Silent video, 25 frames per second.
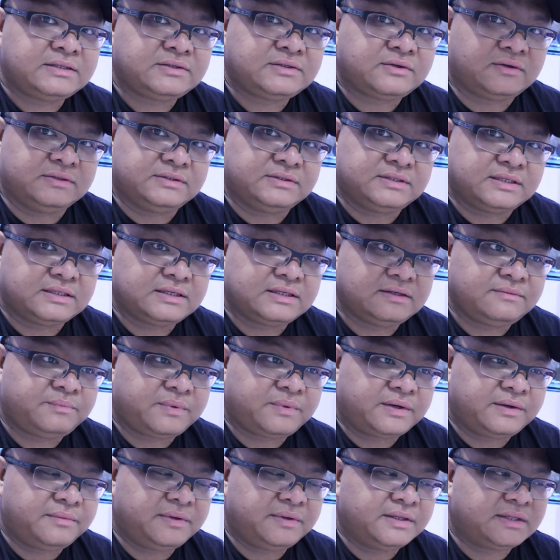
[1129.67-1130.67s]
on certain
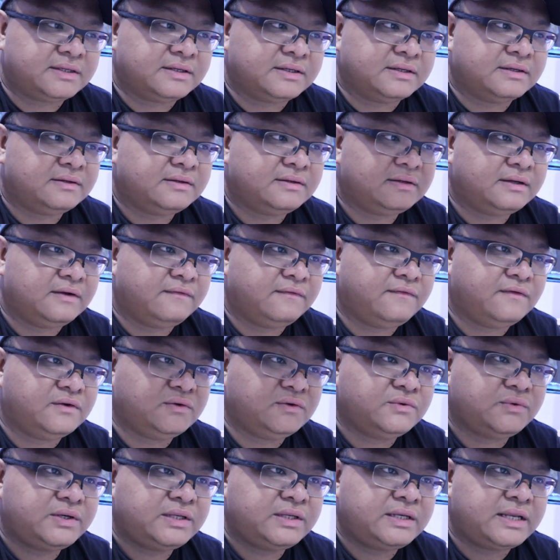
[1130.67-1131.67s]
parameter, if you
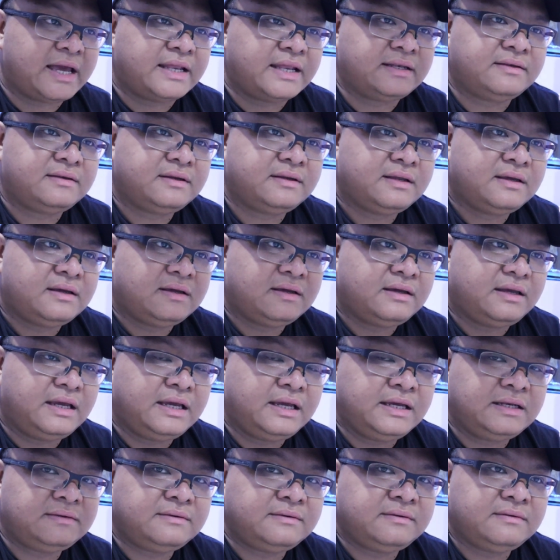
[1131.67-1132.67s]
do it at
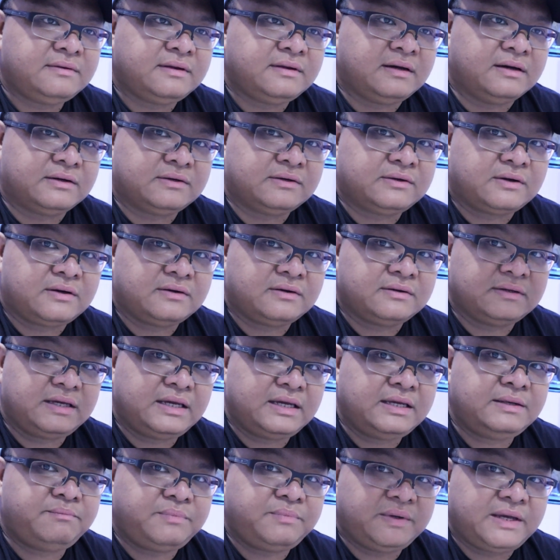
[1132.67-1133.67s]
8
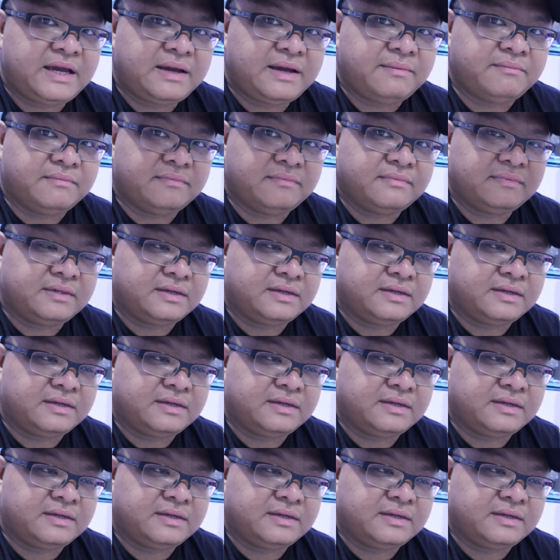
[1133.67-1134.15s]
p.m.